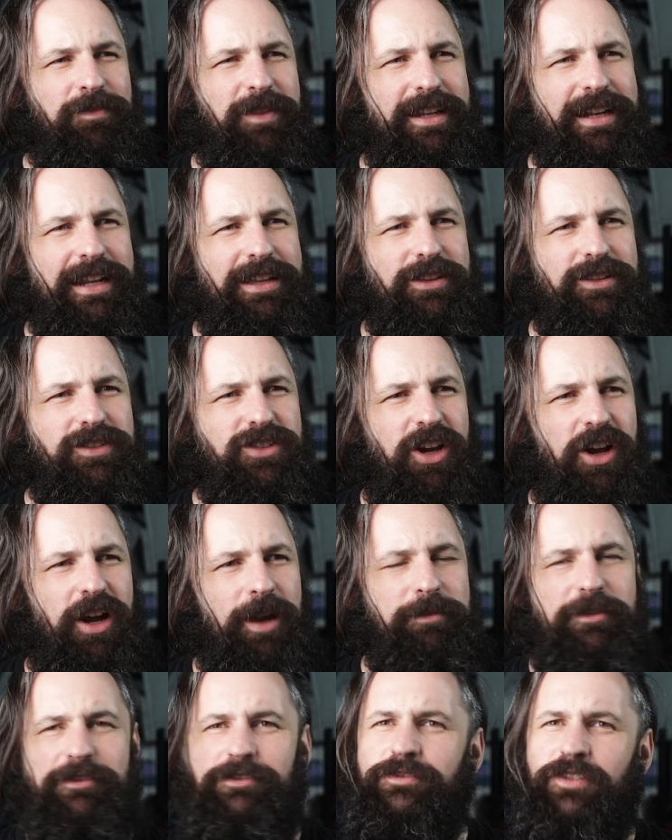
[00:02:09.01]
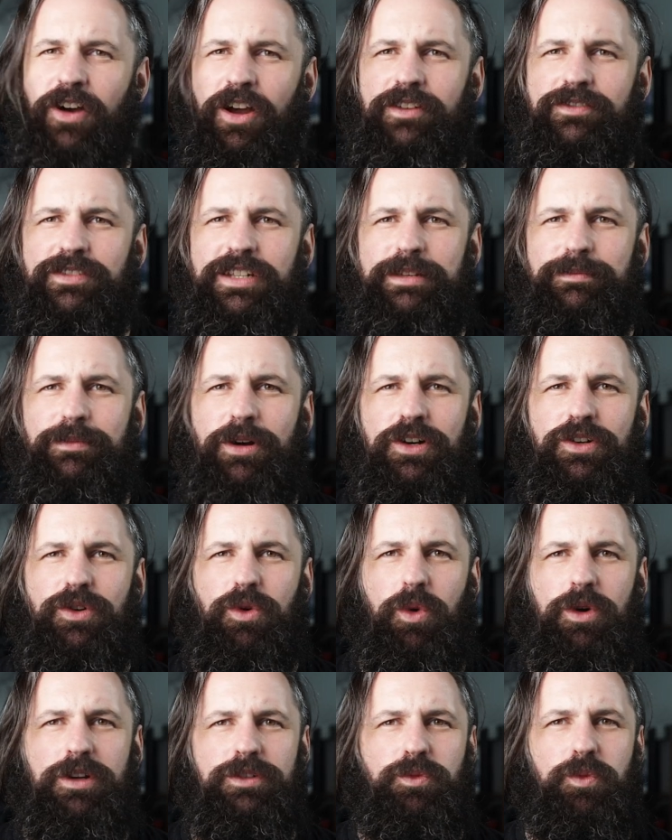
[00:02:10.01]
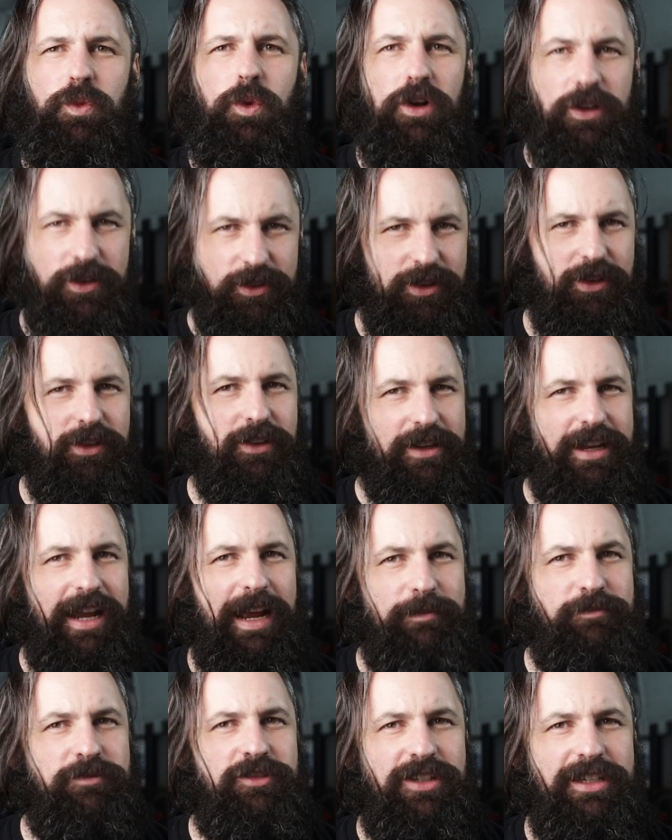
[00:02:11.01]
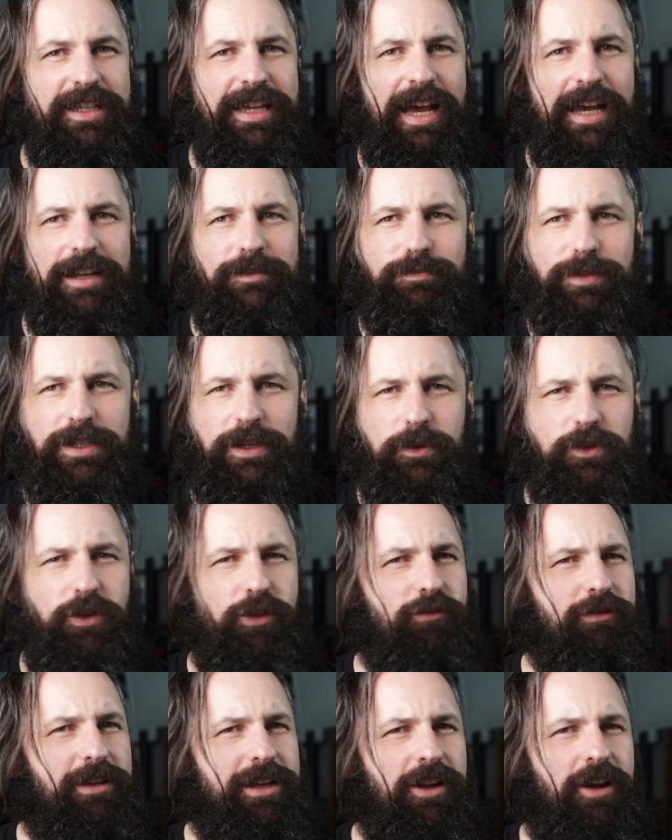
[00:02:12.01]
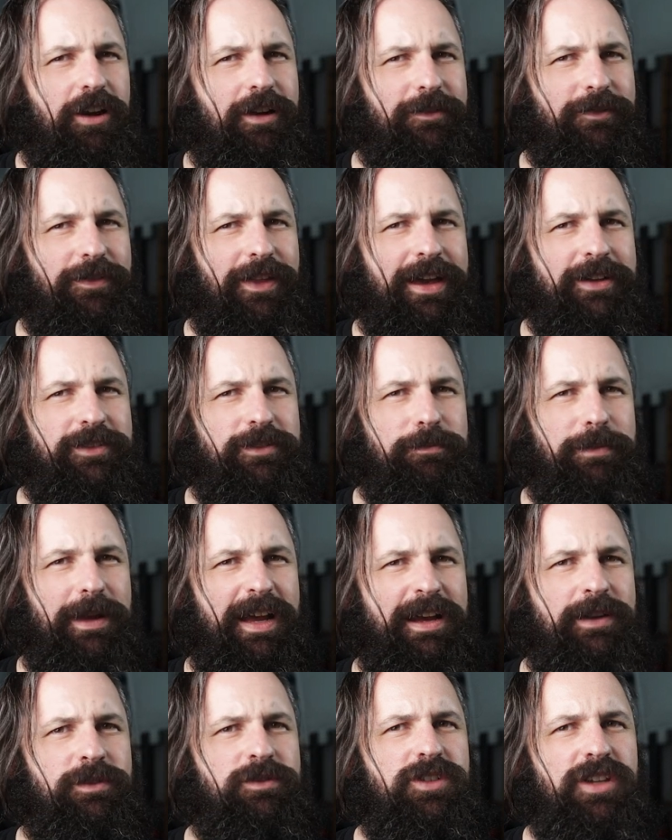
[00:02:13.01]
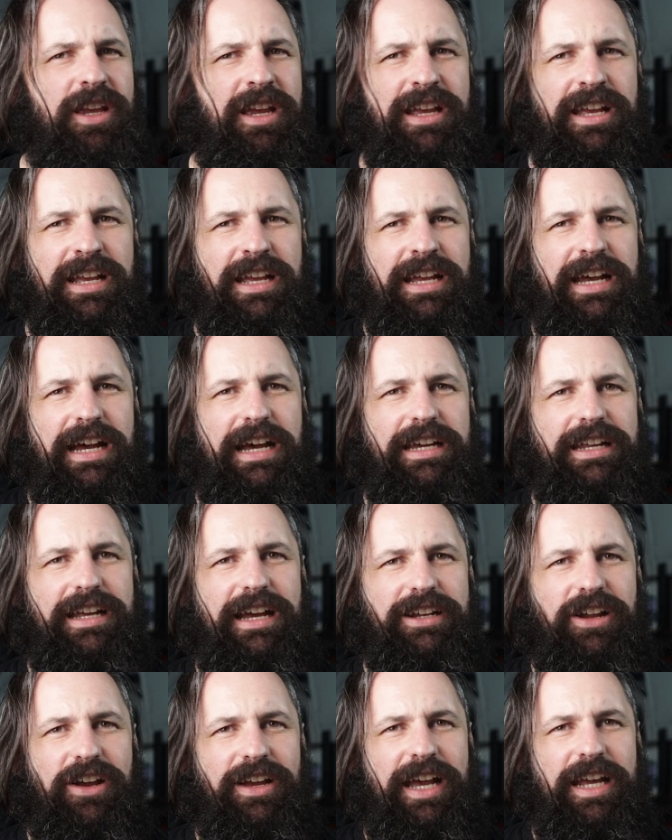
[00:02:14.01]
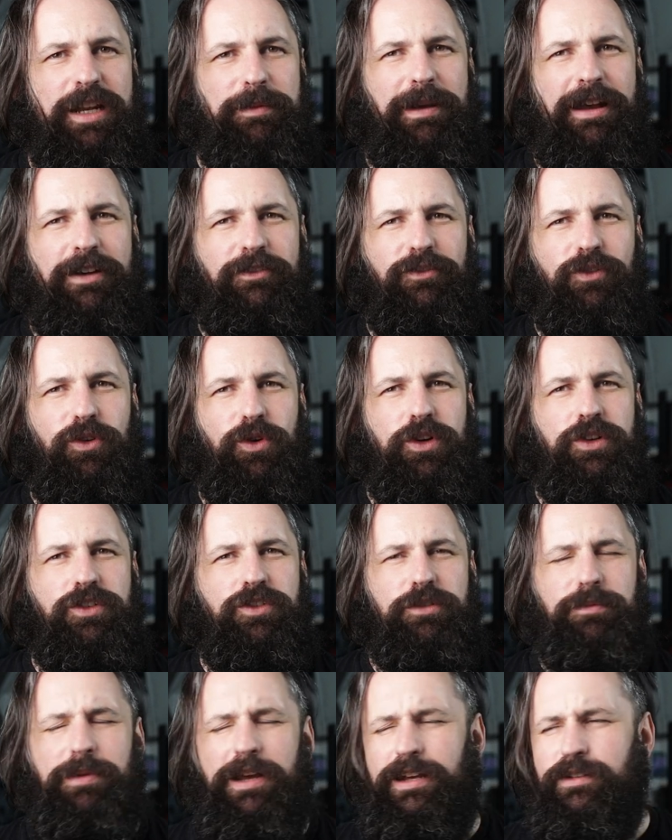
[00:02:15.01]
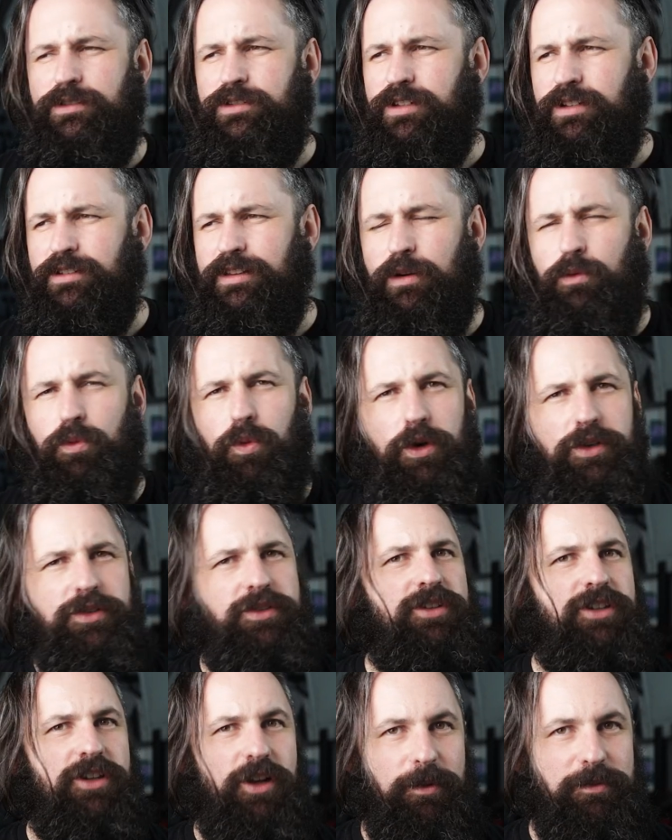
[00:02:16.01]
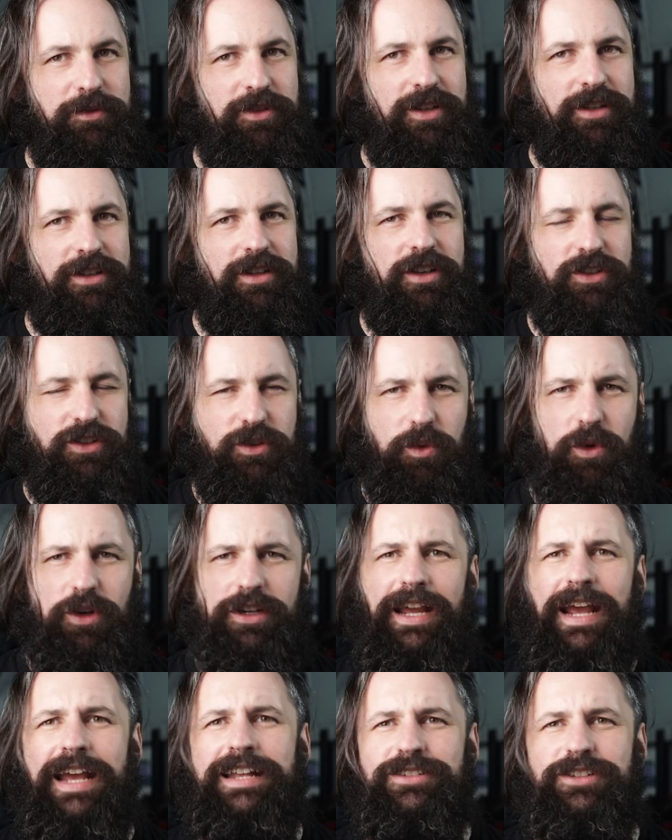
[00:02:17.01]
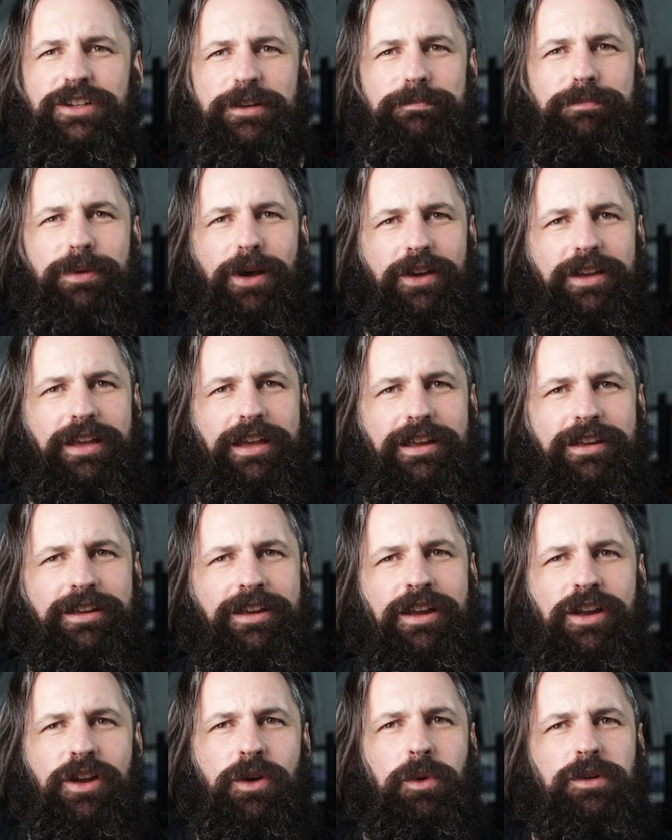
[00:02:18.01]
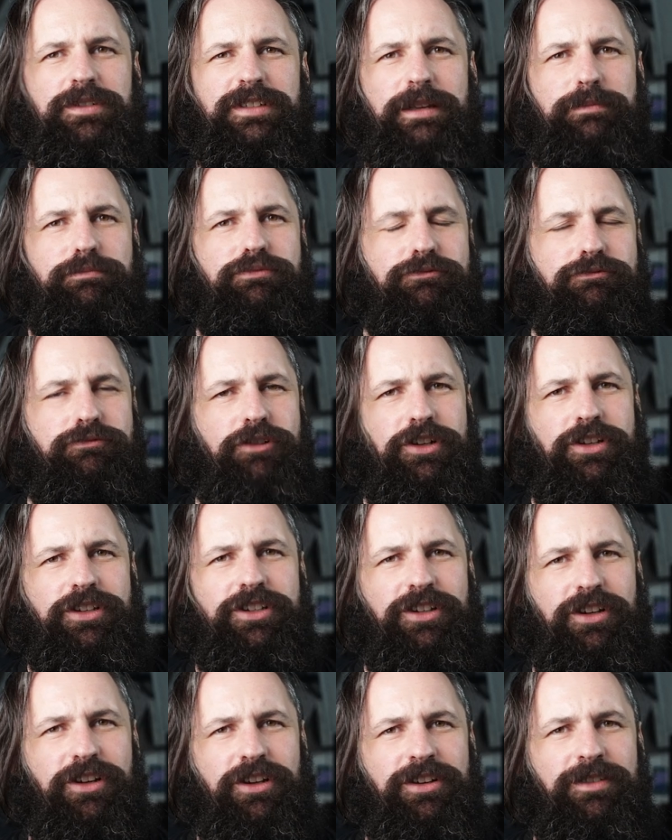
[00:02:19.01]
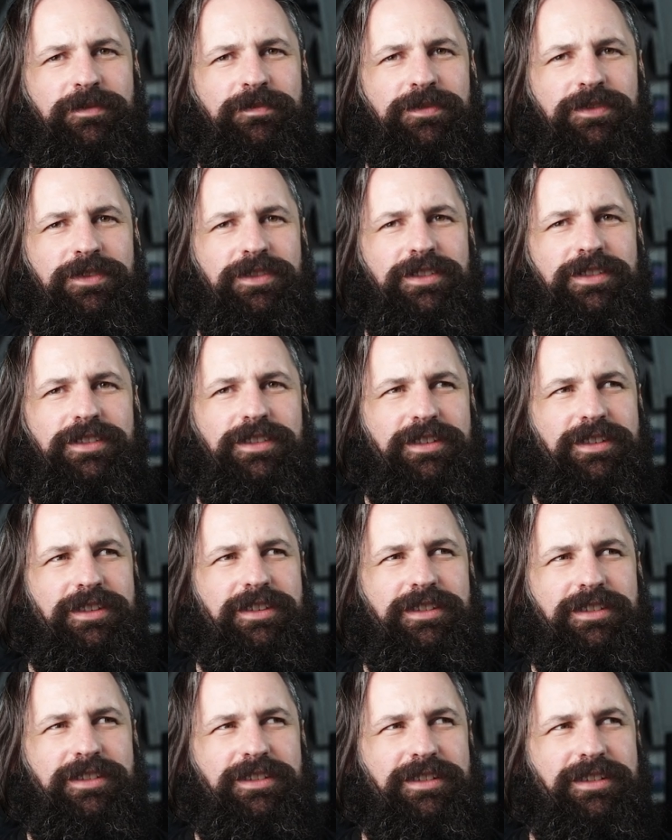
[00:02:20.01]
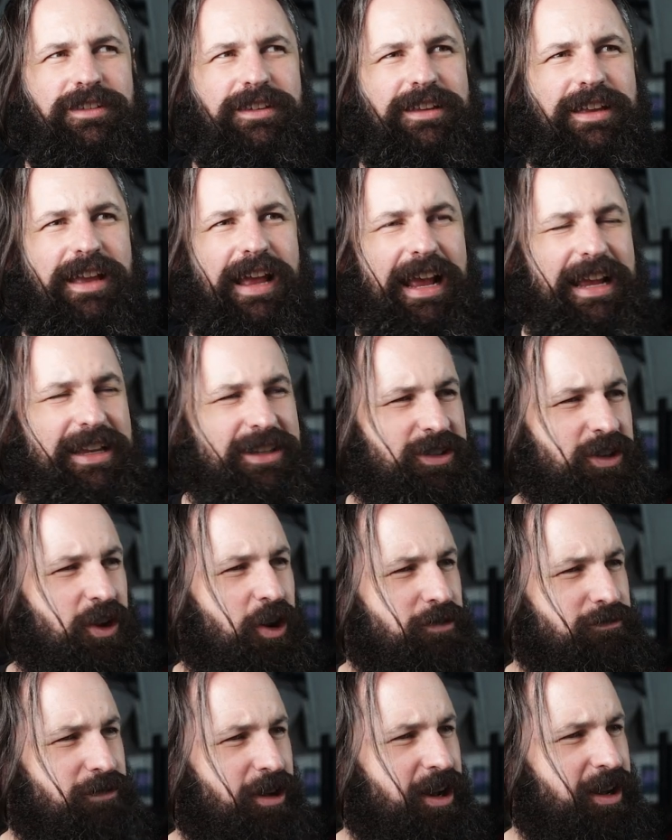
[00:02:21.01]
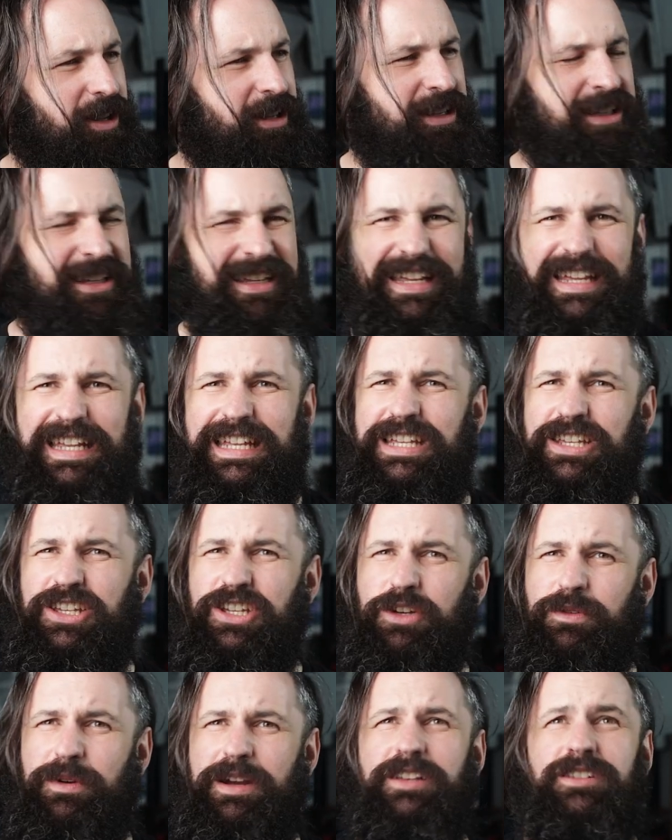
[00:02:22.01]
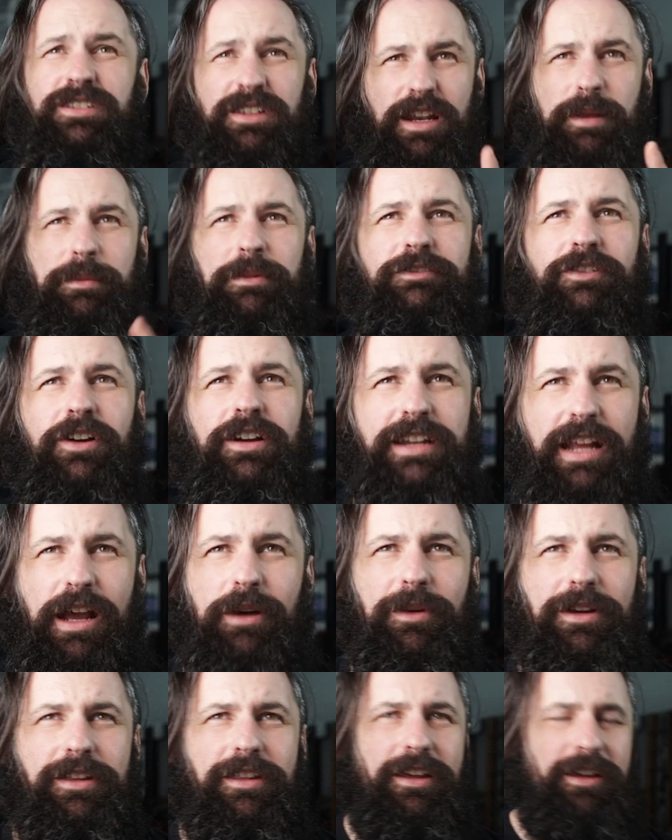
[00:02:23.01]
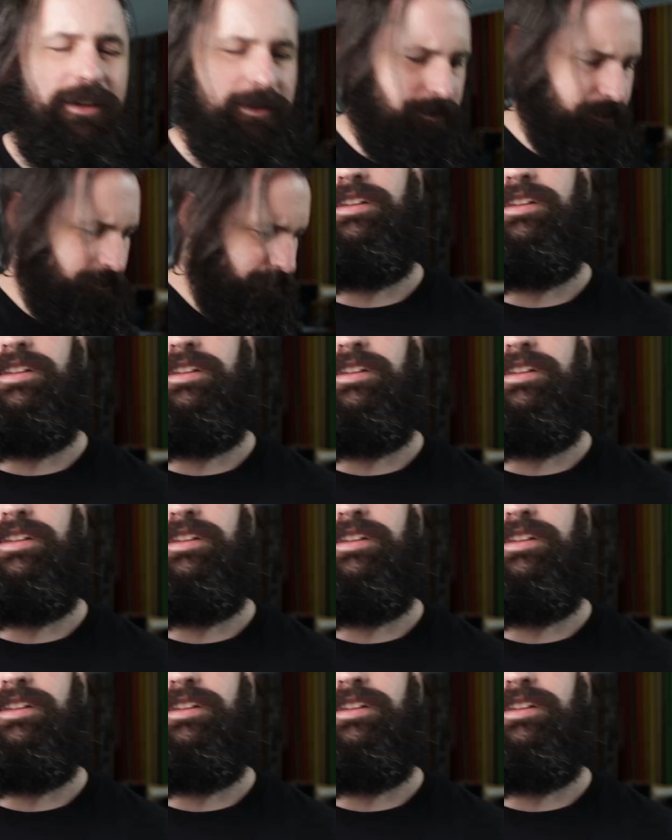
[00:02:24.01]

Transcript: And at the time, the 5D Mark I was the camera to get, but it was £3,500 and I had about £400, so that wasn't an option. So what I ended up buying was a Bronica SRI? EQS? Let me find out where they're.